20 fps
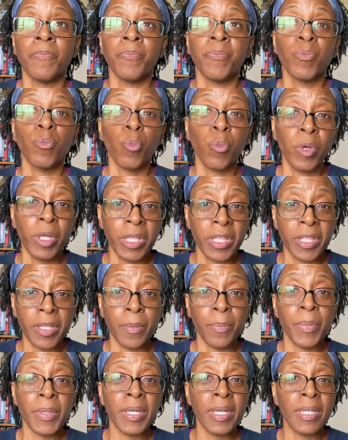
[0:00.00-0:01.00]
with
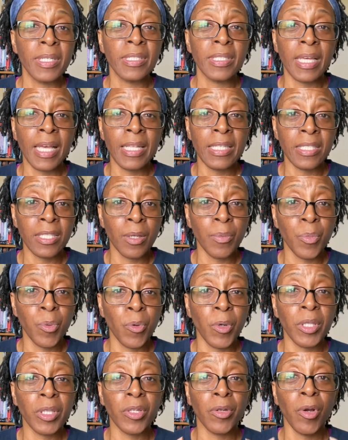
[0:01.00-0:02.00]
them, because at some
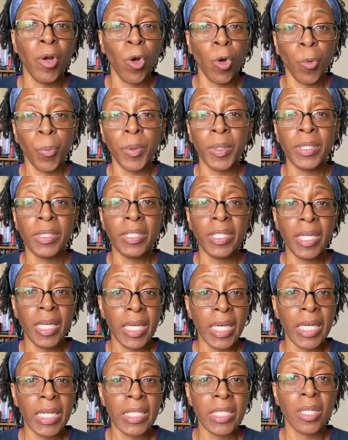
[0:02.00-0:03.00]
point they're hoping to
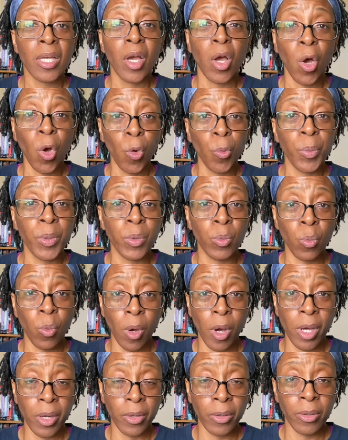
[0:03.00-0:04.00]
hit open
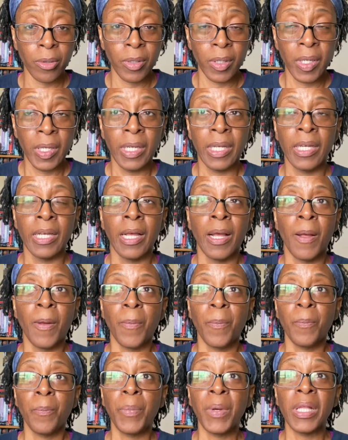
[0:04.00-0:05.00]
water.
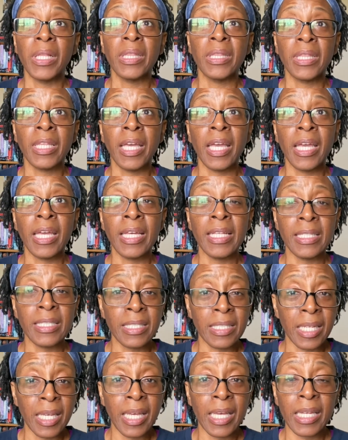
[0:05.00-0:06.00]
But they
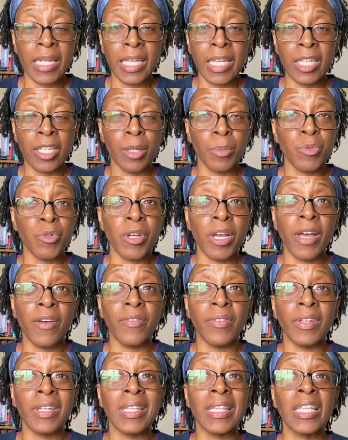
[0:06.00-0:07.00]
instead end up
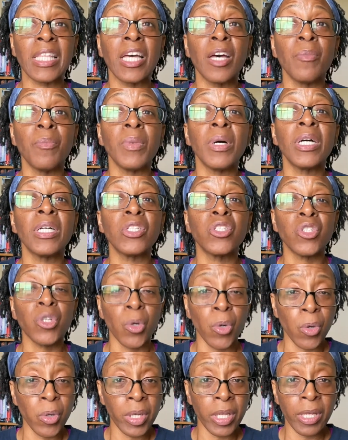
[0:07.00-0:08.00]
traveling the
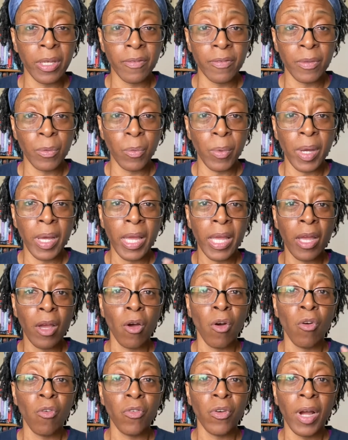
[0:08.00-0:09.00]
majority of the way
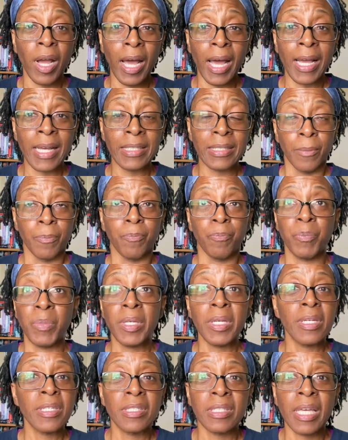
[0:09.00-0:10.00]
over ice,
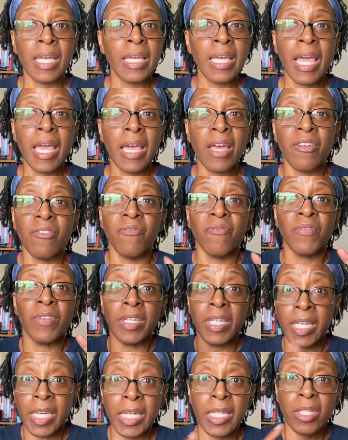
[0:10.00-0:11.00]
because they can't
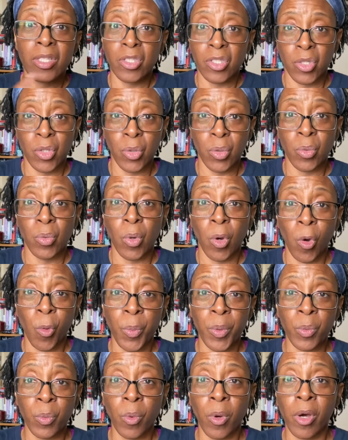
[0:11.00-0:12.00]
get to
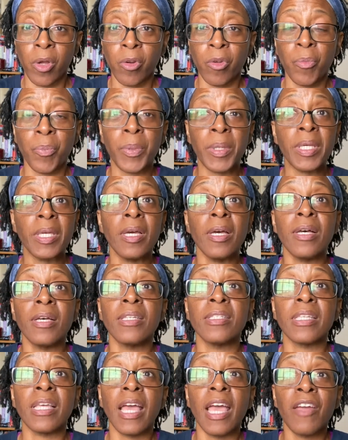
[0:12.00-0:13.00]
open water
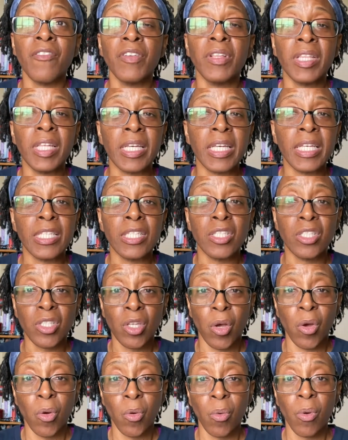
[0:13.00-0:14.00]
because everything is
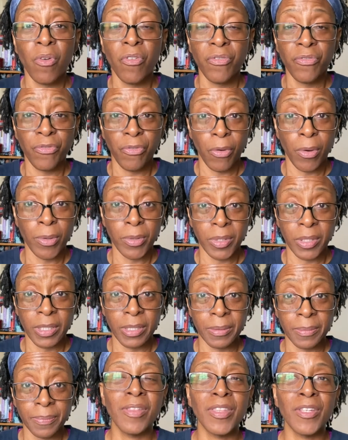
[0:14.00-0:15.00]
so frozen.
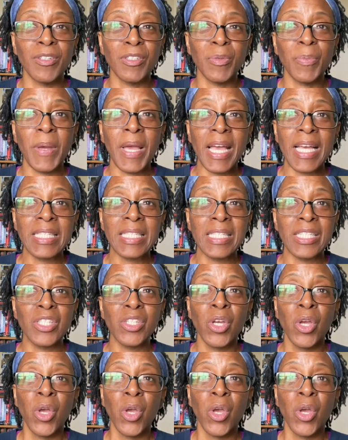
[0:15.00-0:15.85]
There's a passage